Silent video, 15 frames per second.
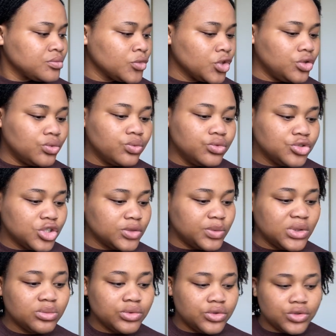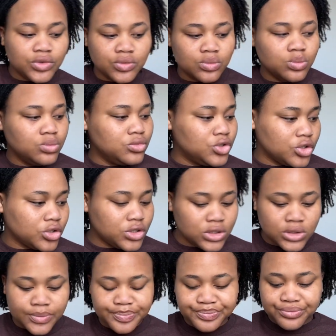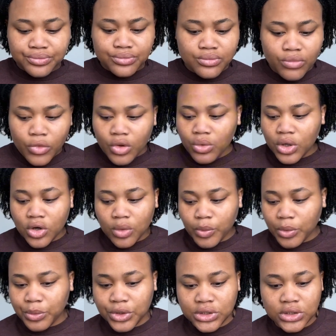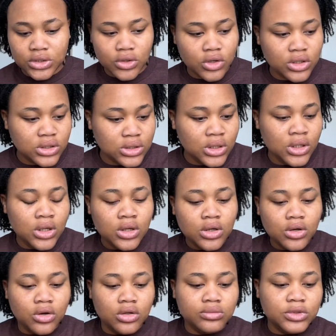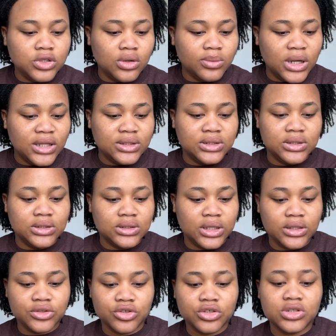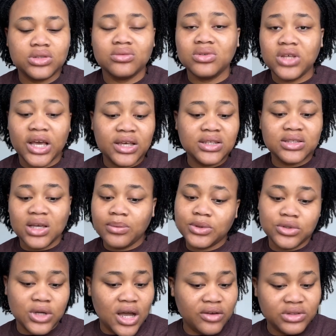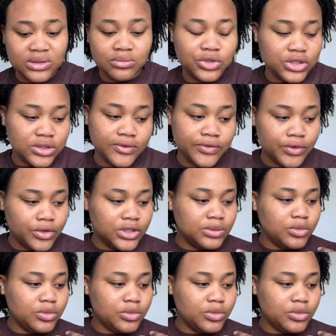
you won't just be able to just wake up on money, call makeup artists, like just except you have the money for it.